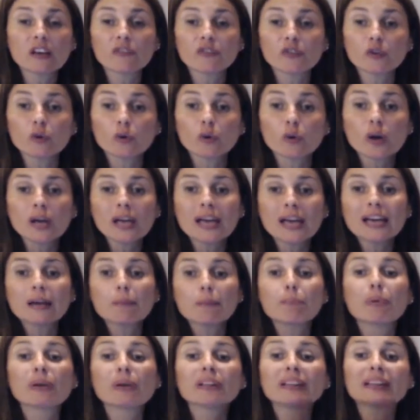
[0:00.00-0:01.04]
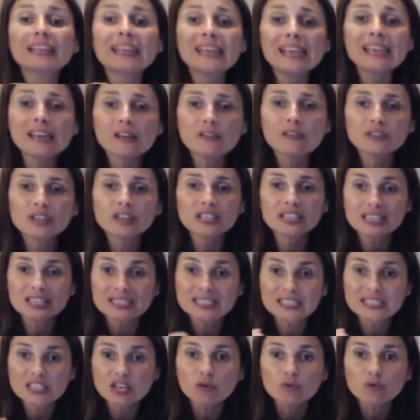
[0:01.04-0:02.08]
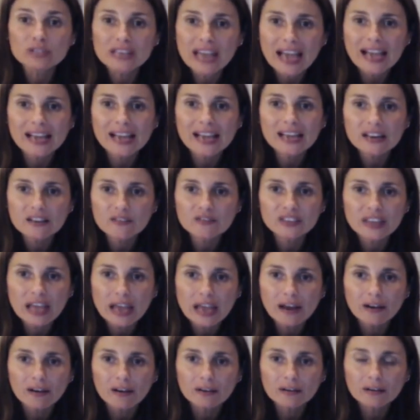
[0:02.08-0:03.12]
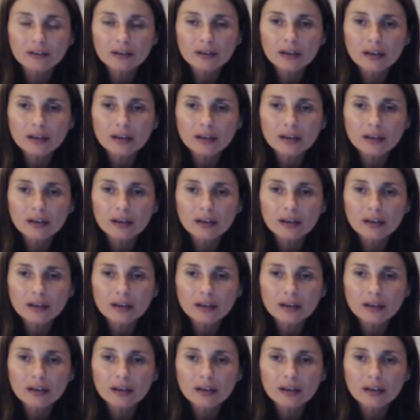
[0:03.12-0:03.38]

If you believe that it's still negative there,